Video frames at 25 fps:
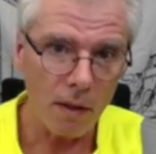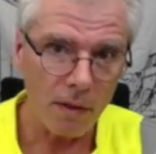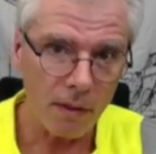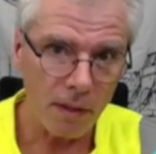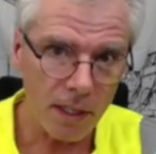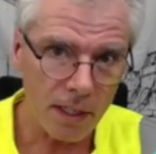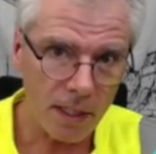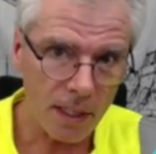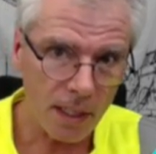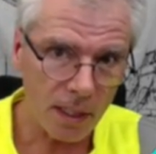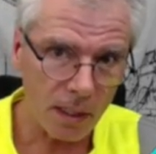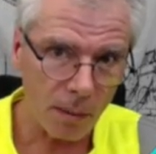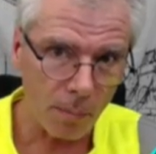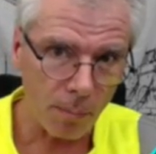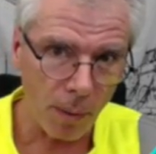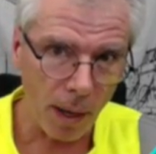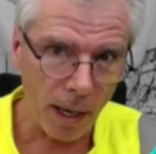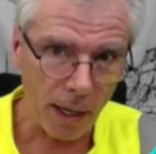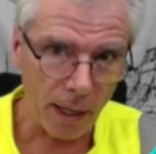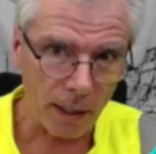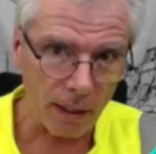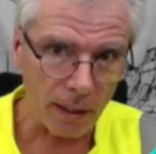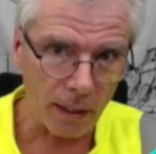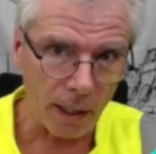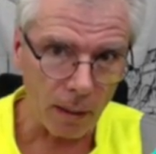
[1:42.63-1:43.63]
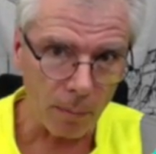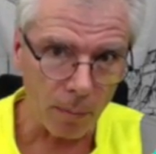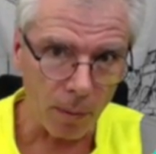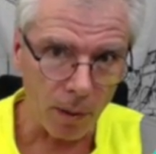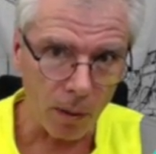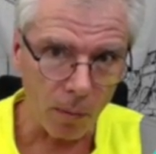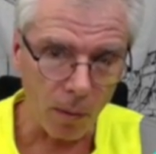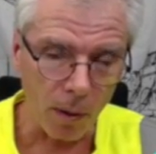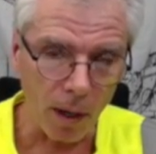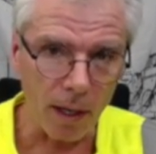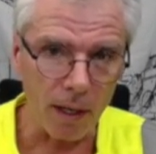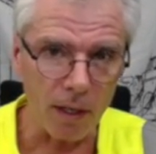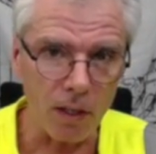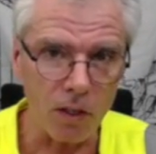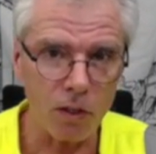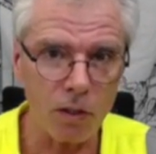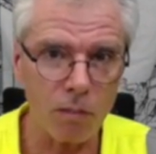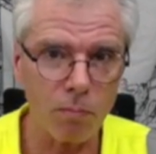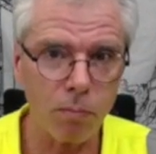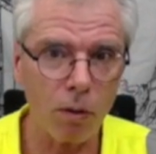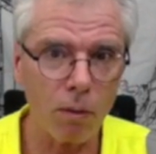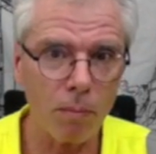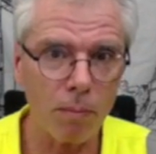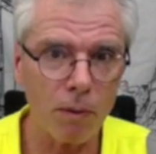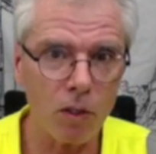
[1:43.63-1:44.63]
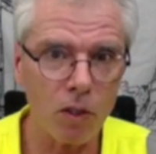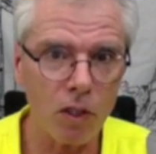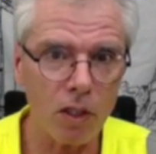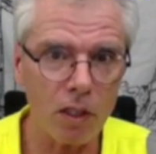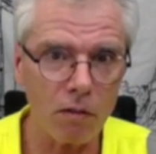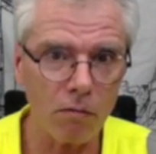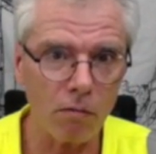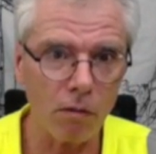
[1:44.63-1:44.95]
This at the back there, by the way, is probably just